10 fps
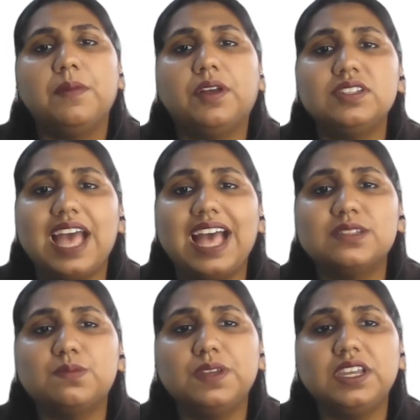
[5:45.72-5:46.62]
because
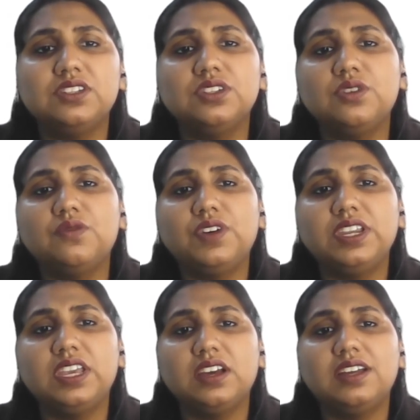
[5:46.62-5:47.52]
aspiration
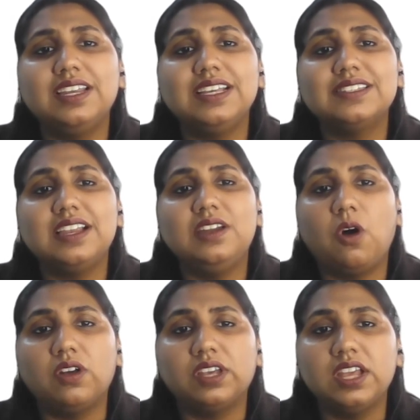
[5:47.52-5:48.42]
over here is a
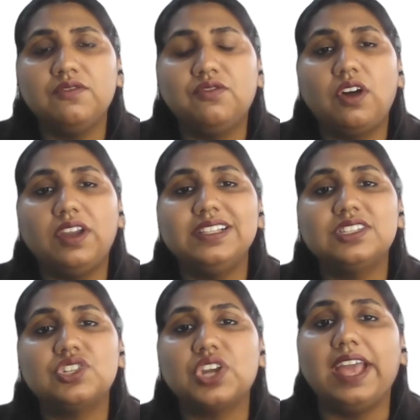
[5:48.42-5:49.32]
longing for
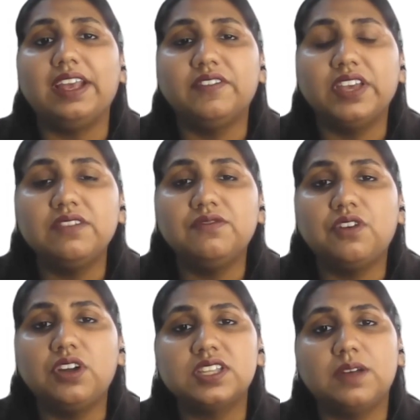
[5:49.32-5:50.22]
and striving
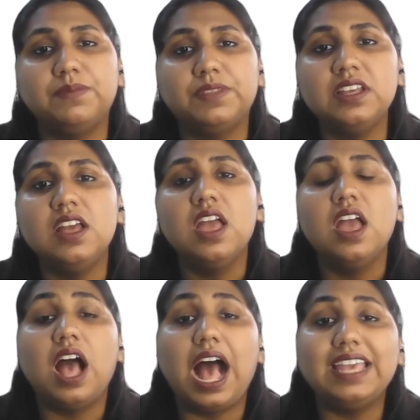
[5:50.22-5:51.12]
for something
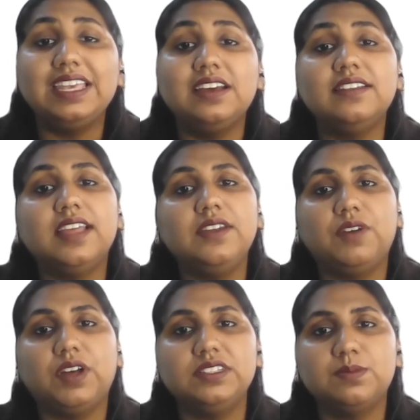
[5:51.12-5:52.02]
higher
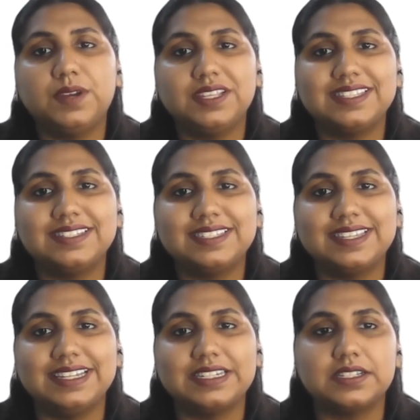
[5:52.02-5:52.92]
than one's present
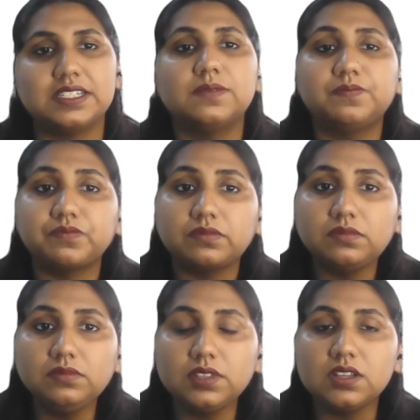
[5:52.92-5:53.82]
status.
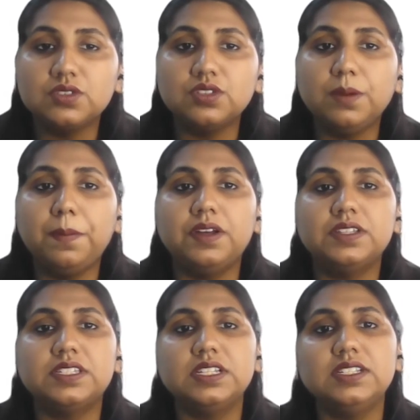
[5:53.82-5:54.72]
So the
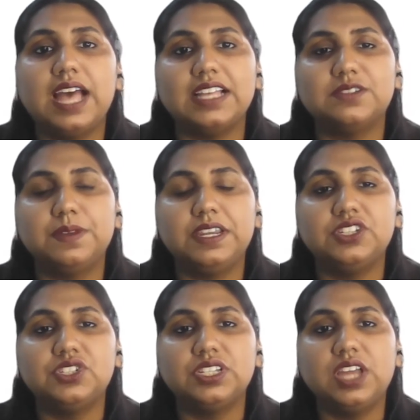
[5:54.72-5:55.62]
person's
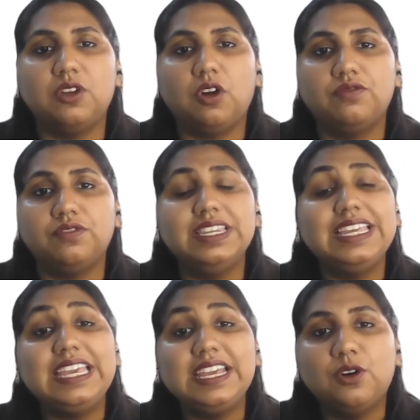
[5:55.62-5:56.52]
aspiration are often
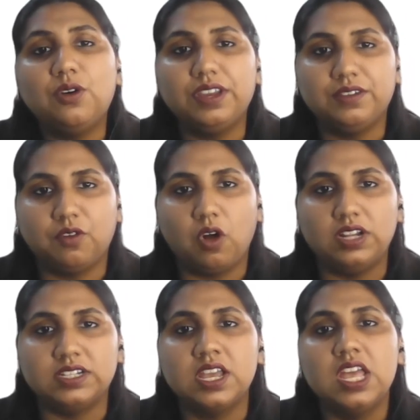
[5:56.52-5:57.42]
ego
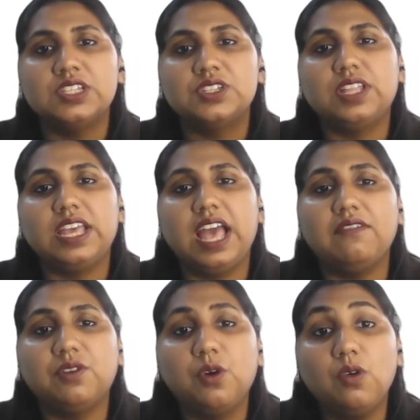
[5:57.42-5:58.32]
involved. So they
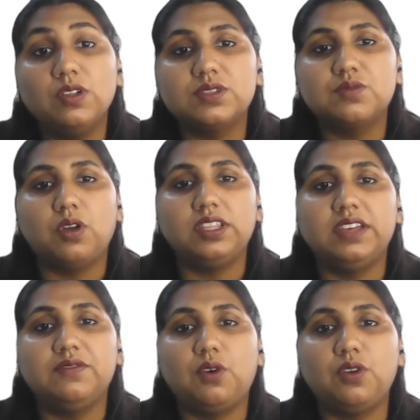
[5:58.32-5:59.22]
have goals, what
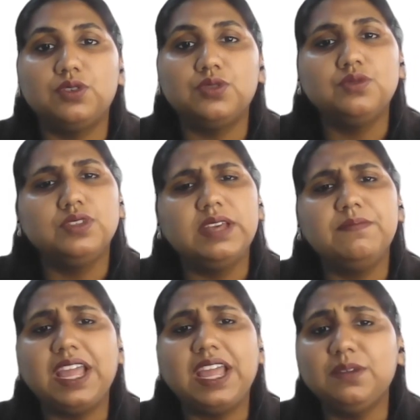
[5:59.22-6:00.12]
they want to do. They
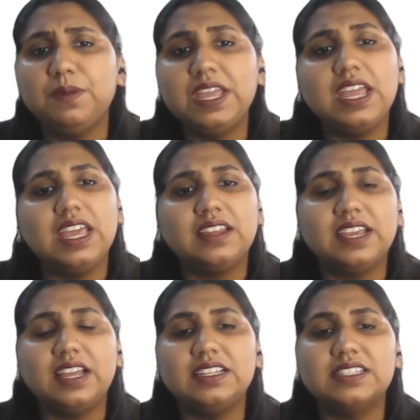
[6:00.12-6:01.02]
might be
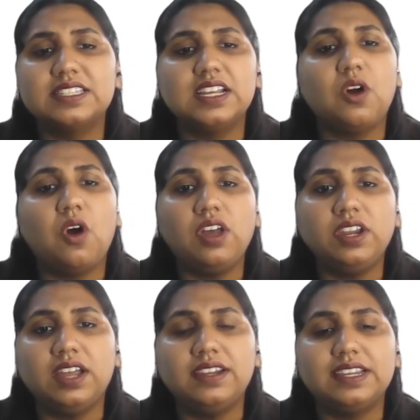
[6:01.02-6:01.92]
realistic
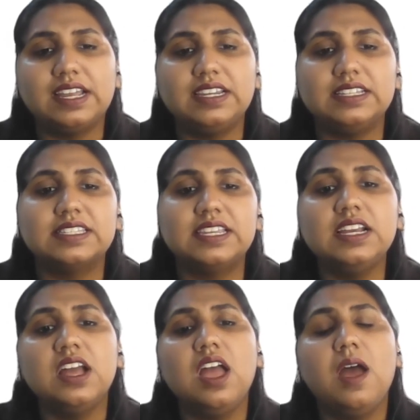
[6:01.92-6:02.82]
or unrealistic,
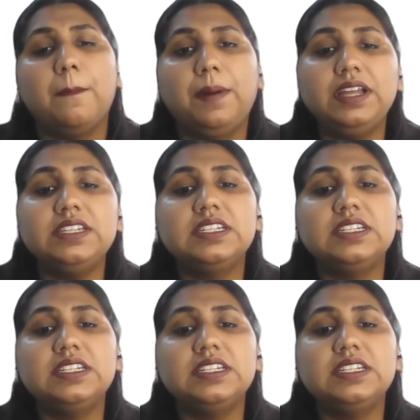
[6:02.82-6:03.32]
but